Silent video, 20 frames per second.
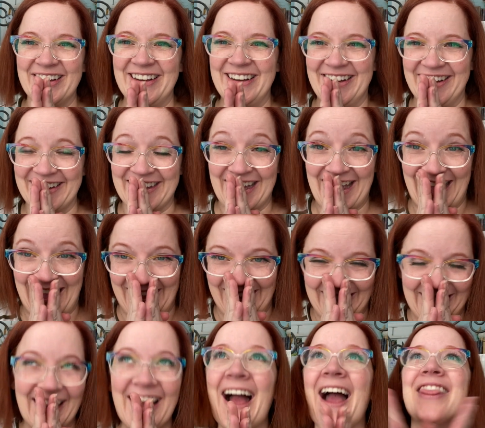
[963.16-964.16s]
okay.
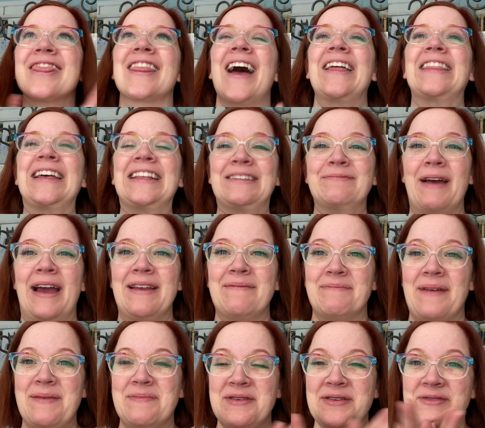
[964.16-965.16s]
I thought that's might
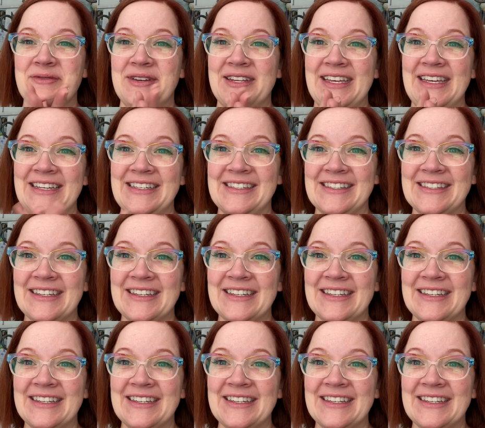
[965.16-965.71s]
might be who it is.